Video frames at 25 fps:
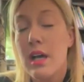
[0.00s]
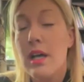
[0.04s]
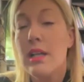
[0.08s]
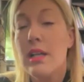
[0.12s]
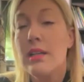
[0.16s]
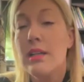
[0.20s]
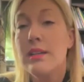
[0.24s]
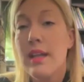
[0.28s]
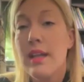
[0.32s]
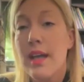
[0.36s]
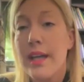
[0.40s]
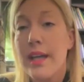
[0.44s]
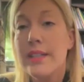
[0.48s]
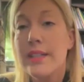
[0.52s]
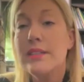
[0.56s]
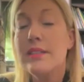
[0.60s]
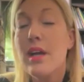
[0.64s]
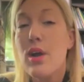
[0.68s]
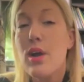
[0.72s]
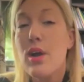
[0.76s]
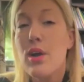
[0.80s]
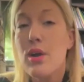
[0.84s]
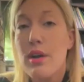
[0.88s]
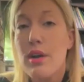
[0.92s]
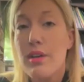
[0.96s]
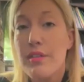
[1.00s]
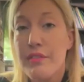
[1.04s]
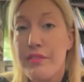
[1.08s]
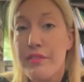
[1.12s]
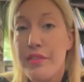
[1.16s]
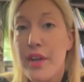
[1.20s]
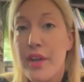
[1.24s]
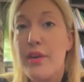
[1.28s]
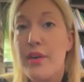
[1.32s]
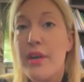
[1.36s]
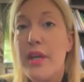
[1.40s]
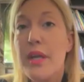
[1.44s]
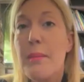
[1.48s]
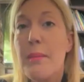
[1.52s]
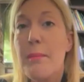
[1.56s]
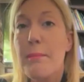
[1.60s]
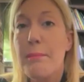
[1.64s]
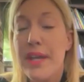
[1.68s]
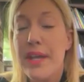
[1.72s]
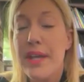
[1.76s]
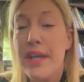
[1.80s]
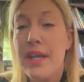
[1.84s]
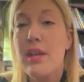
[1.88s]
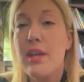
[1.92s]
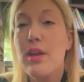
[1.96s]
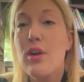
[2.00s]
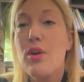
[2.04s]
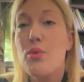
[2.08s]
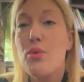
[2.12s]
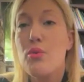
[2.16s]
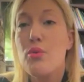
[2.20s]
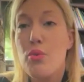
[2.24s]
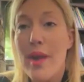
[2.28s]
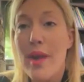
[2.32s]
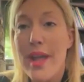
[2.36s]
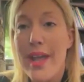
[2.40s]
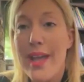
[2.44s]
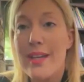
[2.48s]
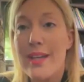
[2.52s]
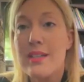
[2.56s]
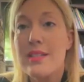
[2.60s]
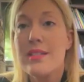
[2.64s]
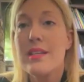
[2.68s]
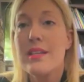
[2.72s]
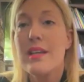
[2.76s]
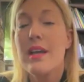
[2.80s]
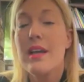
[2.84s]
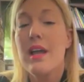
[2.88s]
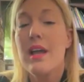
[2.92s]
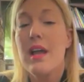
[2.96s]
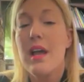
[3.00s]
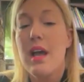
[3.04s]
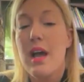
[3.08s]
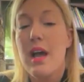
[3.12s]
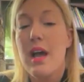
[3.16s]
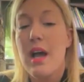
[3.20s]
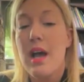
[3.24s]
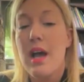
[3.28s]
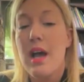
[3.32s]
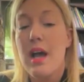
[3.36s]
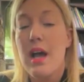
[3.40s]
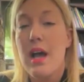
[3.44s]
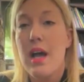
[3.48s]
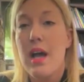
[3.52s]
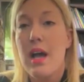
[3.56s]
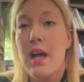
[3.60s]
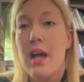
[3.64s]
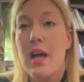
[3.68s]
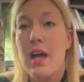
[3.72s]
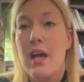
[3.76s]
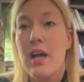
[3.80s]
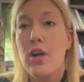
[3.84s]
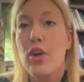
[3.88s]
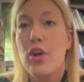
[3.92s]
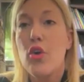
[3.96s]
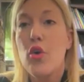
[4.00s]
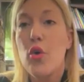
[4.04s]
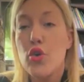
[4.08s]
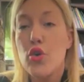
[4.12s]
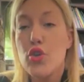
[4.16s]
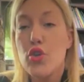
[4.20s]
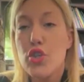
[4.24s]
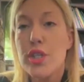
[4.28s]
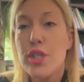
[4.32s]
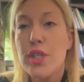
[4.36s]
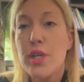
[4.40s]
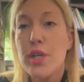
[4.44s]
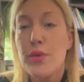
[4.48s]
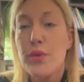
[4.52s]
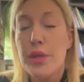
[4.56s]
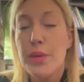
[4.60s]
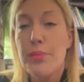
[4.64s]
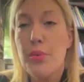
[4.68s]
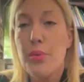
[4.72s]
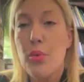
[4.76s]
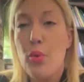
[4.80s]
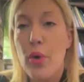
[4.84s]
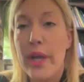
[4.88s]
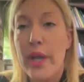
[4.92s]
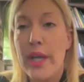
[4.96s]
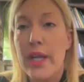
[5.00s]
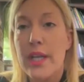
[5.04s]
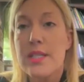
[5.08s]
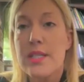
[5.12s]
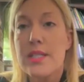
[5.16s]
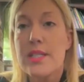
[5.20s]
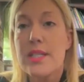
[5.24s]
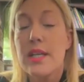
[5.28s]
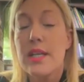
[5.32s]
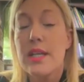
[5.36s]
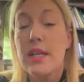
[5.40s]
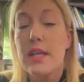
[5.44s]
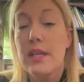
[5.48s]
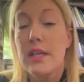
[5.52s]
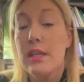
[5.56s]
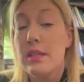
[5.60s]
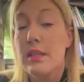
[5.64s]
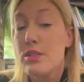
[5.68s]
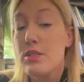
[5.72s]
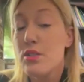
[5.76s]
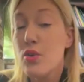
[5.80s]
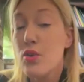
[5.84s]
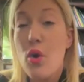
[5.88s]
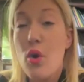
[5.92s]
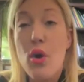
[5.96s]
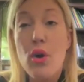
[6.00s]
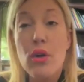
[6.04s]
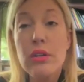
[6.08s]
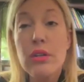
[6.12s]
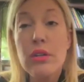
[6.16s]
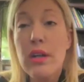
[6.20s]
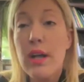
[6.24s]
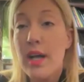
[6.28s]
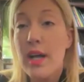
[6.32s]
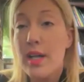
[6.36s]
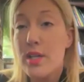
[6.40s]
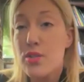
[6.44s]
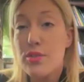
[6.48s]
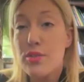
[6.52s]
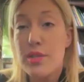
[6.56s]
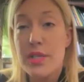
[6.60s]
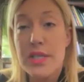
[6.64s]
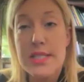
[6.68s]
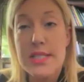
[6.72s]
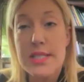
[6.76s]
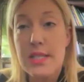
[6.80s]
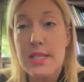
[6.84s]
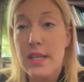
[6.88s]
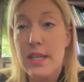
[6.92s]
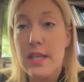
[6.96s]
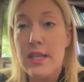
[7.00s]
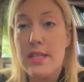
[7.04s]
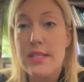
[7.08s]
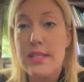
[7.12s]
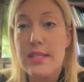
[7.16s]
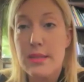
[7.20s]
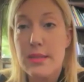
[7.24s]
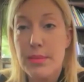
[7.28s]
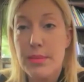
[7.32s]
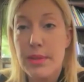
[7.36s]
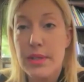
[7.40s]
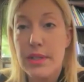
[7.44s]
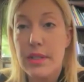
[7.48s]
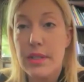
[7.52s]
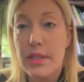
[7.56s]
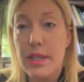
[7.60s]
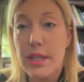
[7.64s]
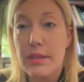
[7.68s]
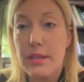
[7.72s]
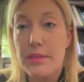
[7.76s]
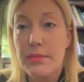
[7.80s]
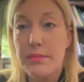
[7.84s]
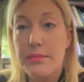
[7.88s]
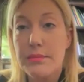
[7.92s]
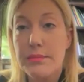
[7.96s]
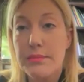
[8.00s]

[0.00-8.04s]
light a very big red cautionary point to all countries seeking stability.